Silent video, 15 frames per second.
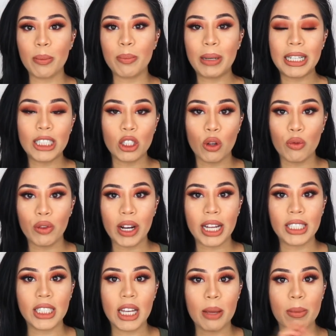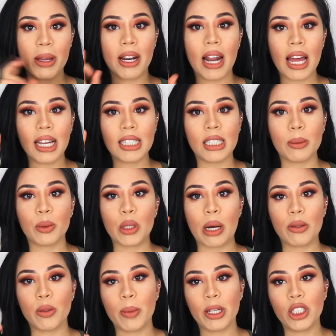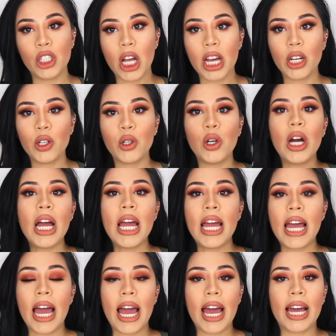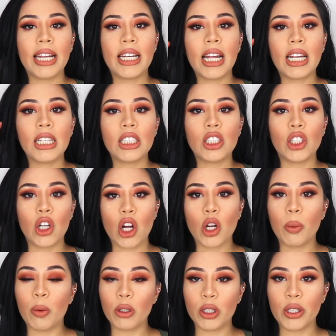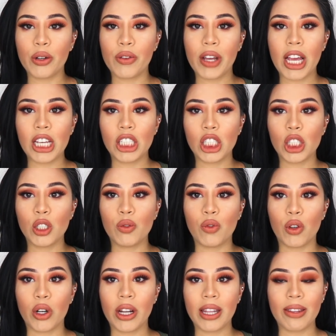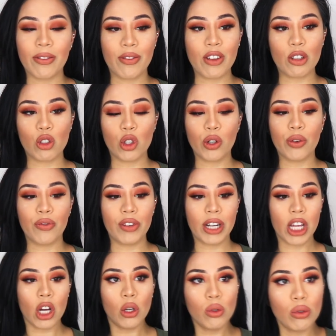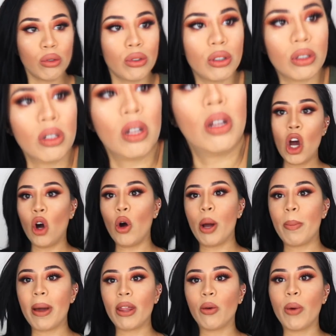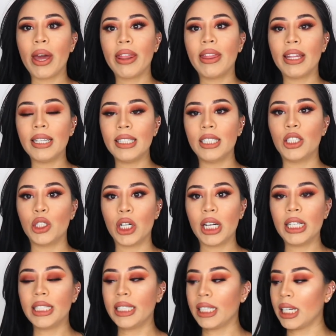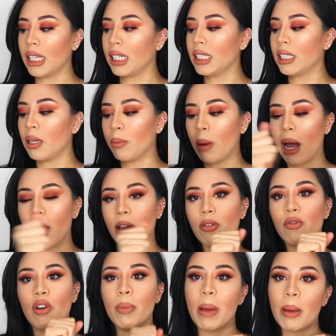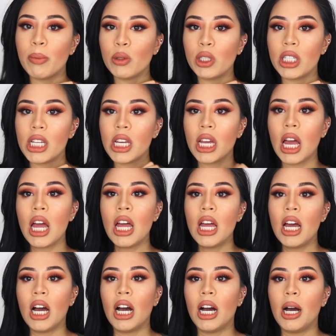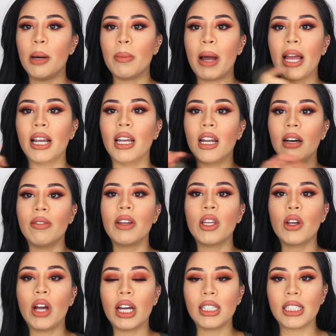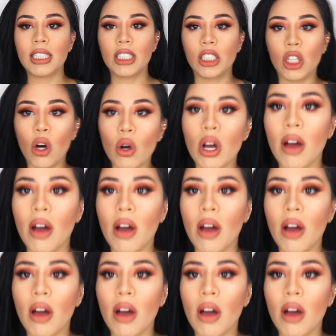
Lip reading: please don't forget to give me a like, subscribe to my channel, and turn on your post notifications for the future videos. Oh, and by the way, this dress is from my boutique. I love it, you guys. It's so